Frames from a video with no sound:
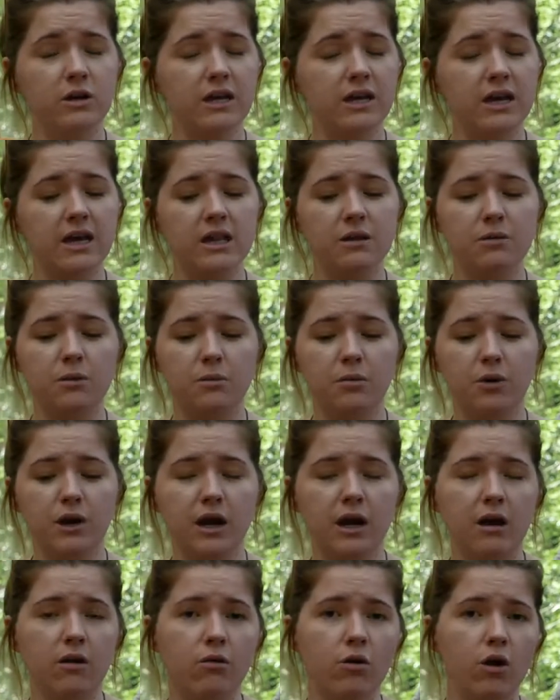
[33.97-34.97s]
We can get them in
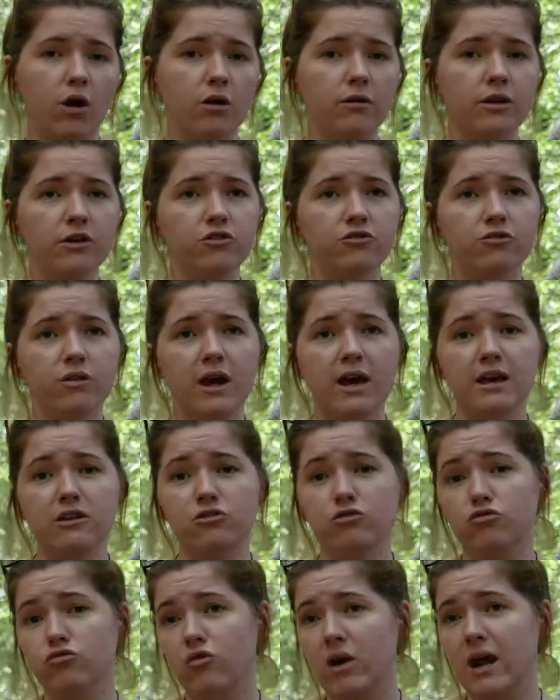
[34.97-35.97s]
brown, orange,
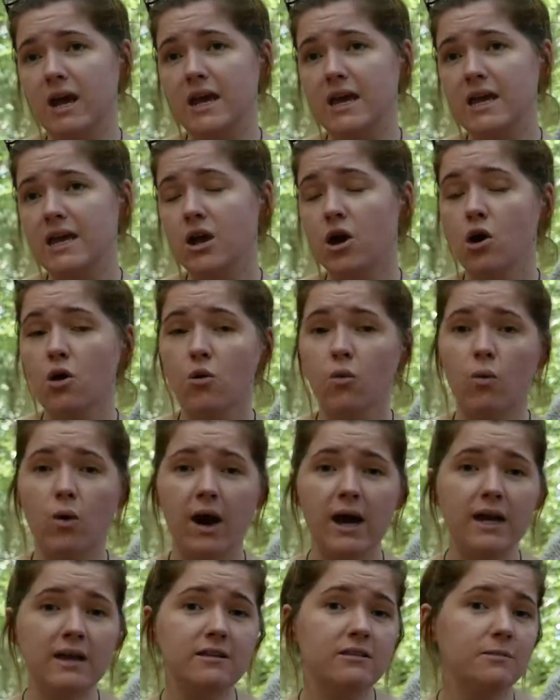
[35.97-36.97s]
red, grey,
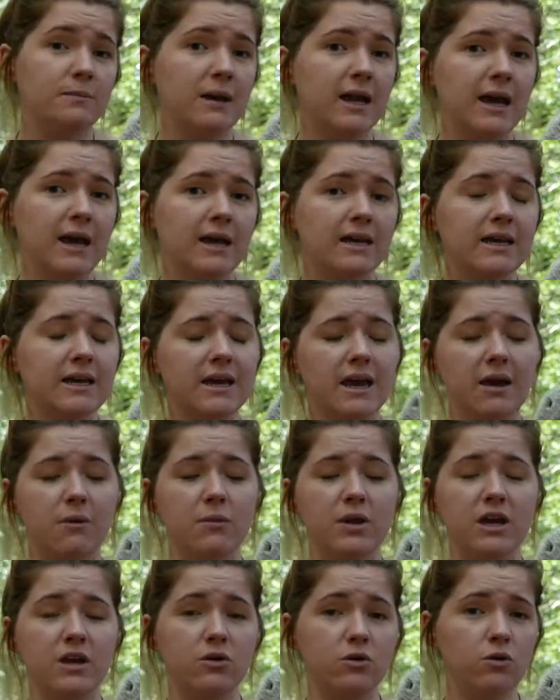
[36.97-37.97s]
white, black,
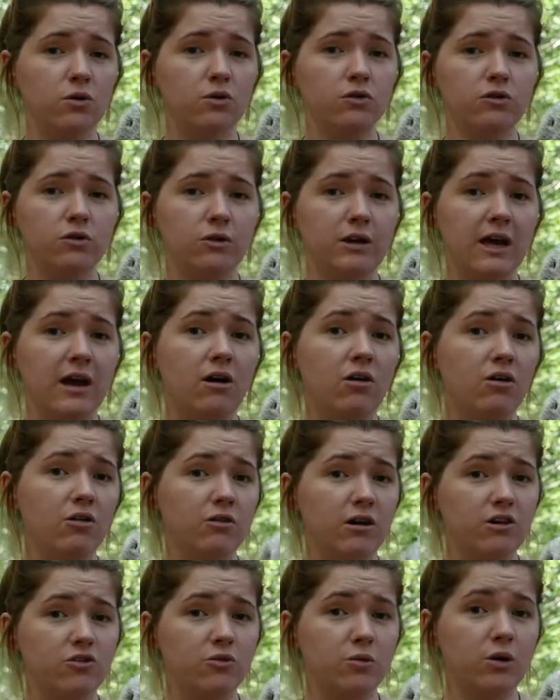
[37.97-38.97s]
and we can also get our
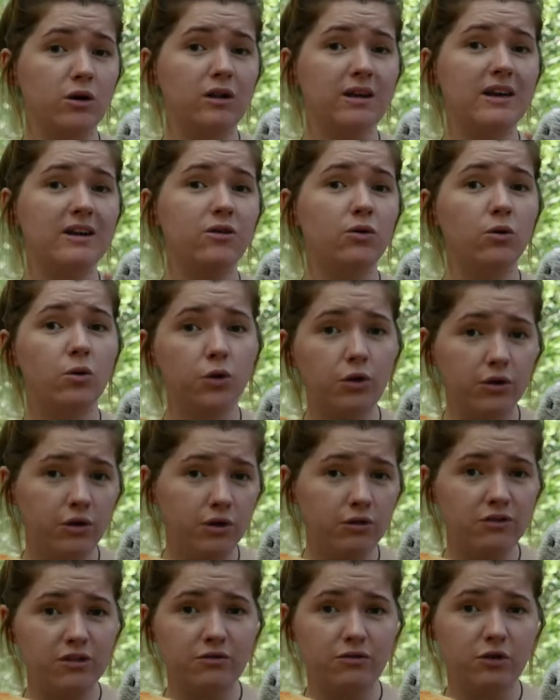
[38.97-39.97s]
grey squirrel in all
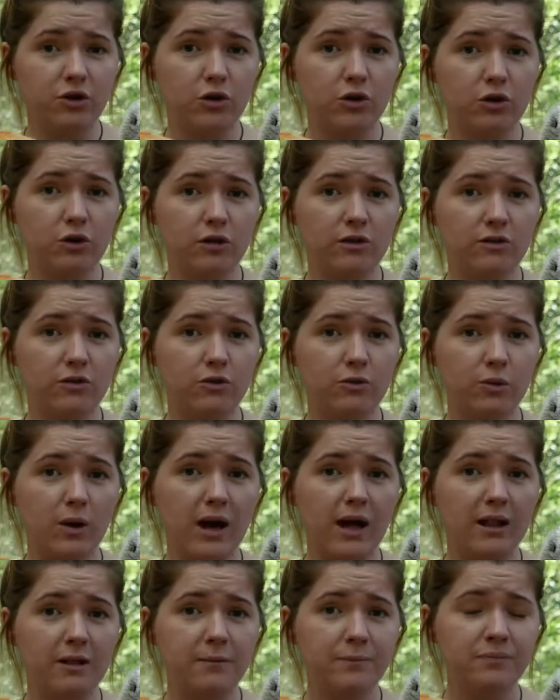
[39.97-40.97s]
of those different colours as
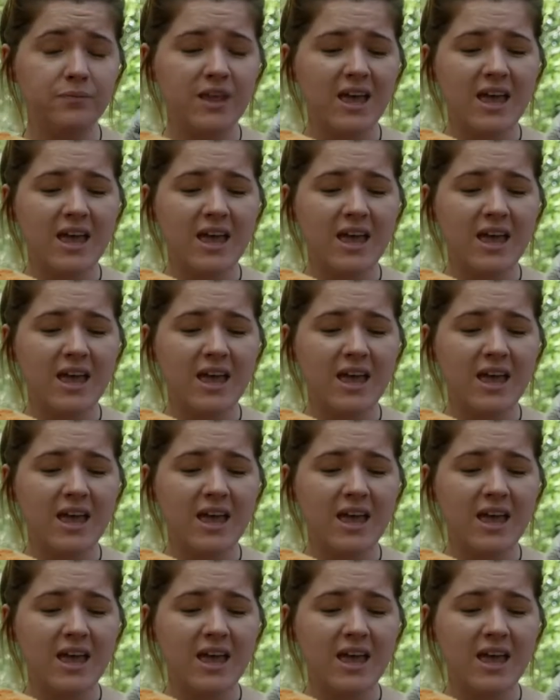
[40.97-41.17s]
well.